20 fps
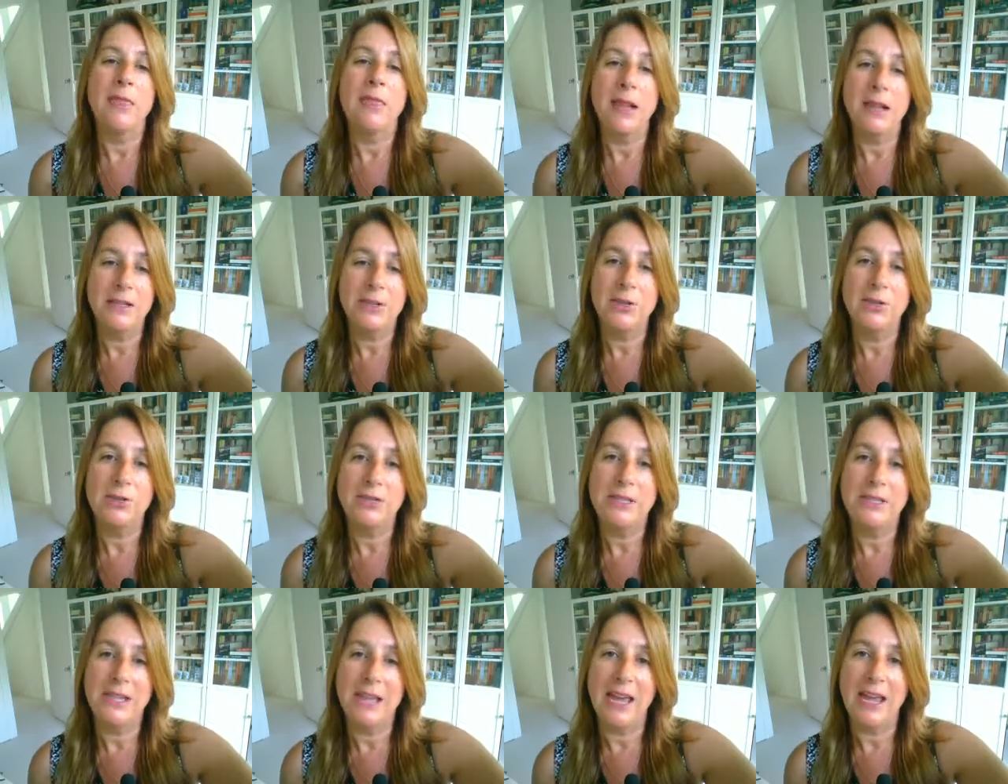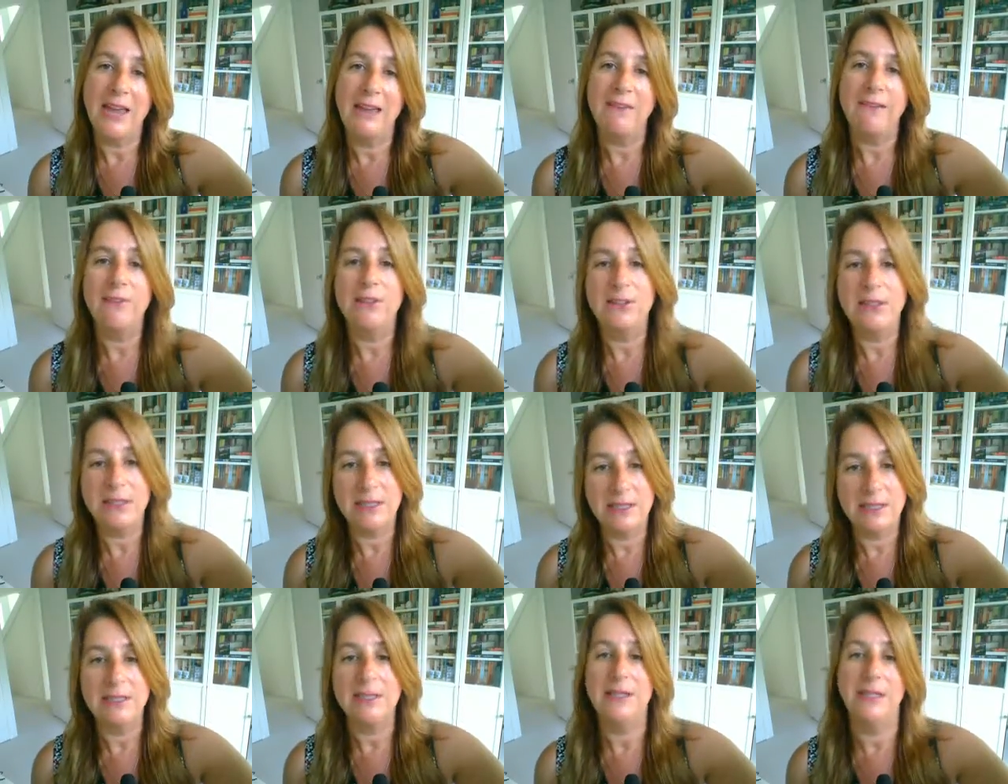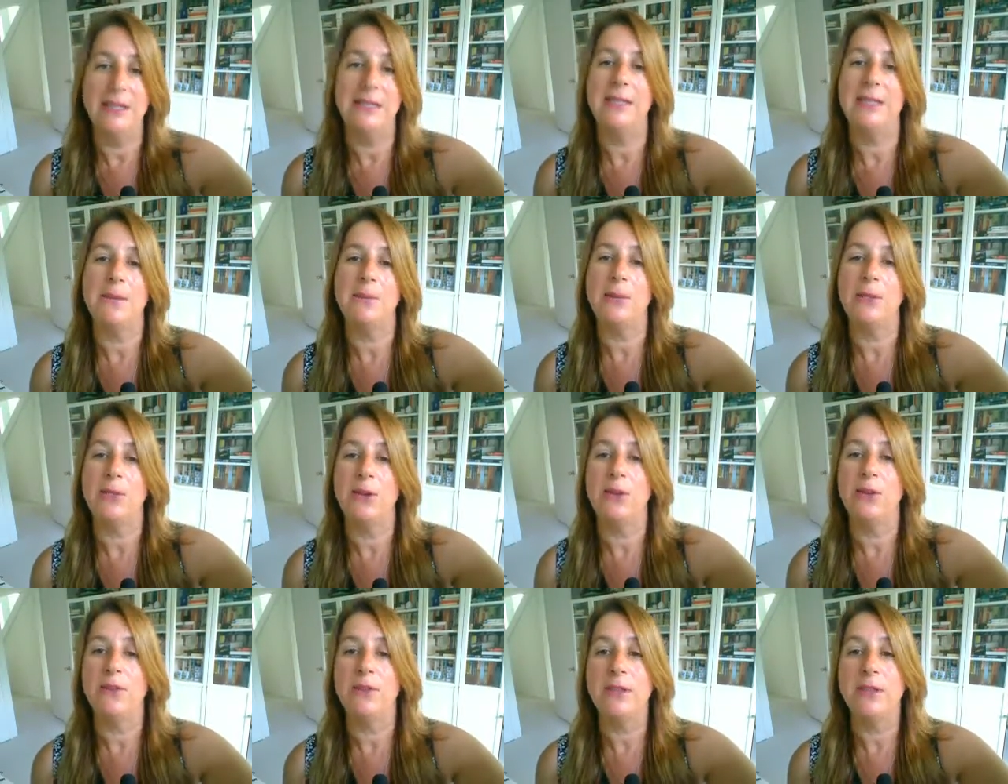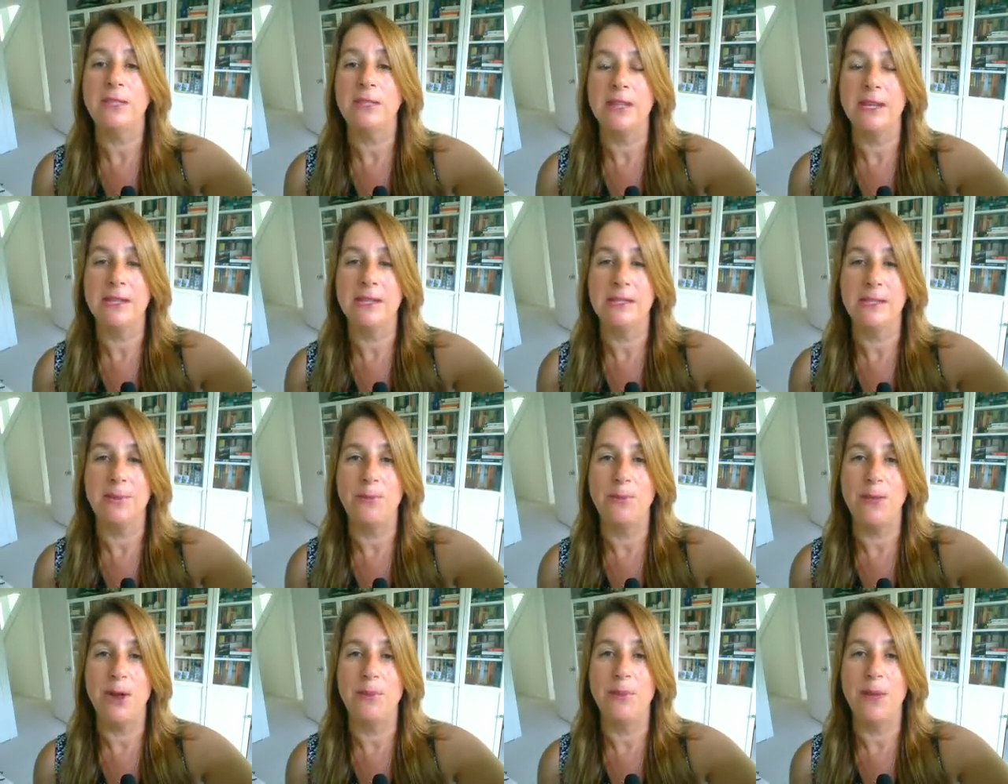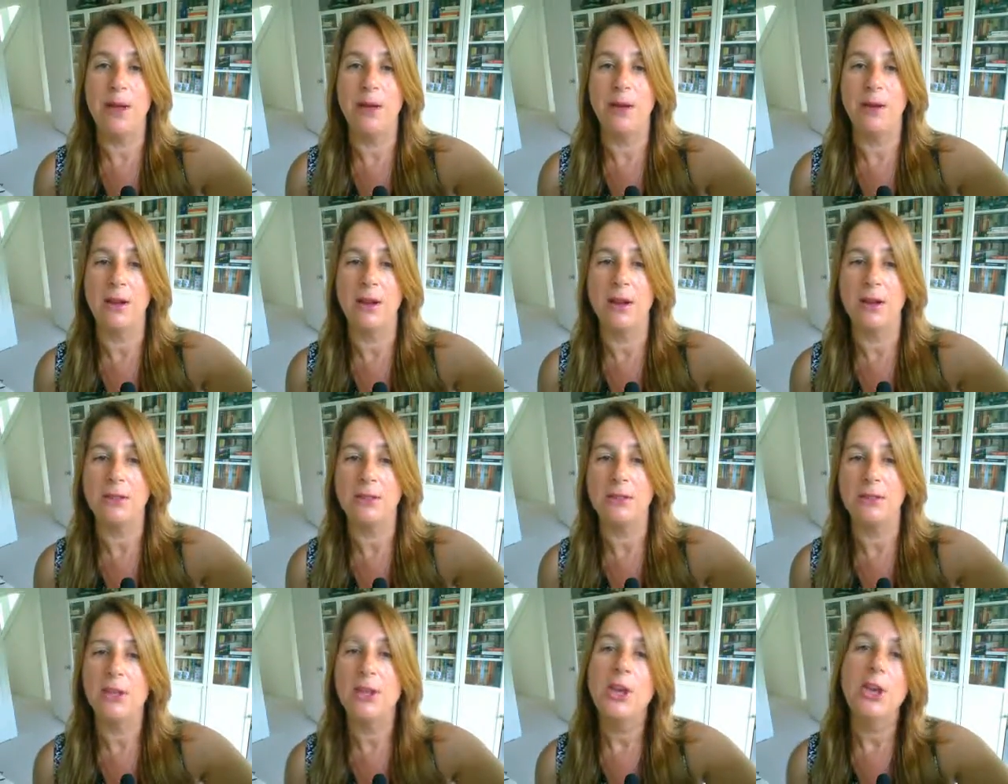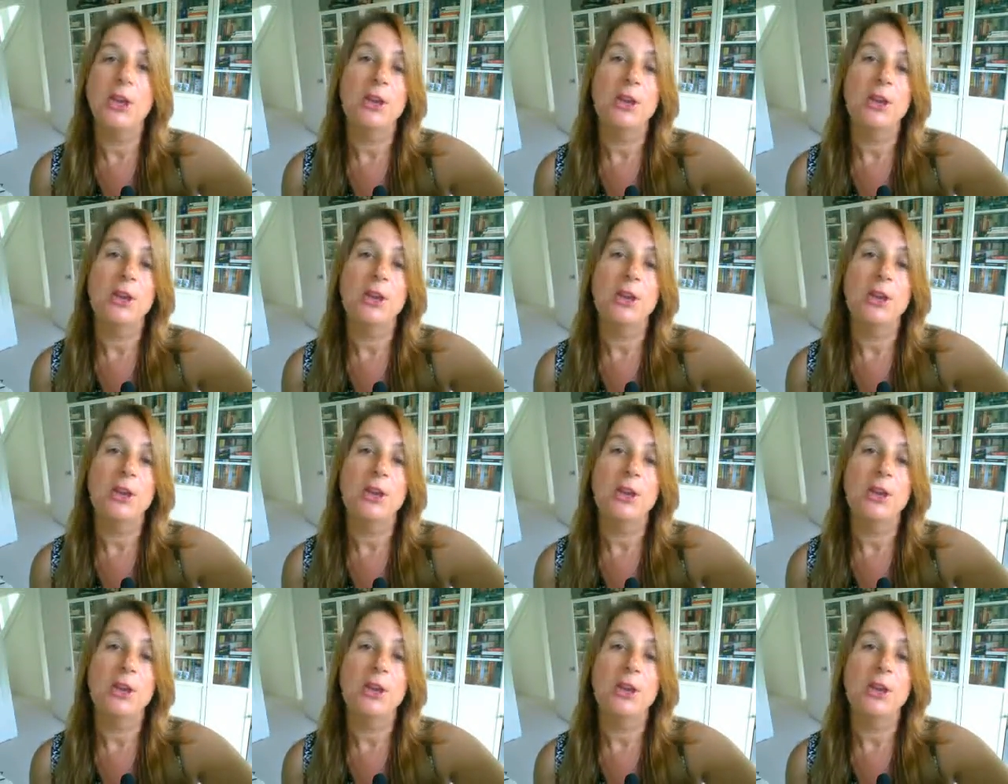That's all today for this episode of the Study Samurai podcast.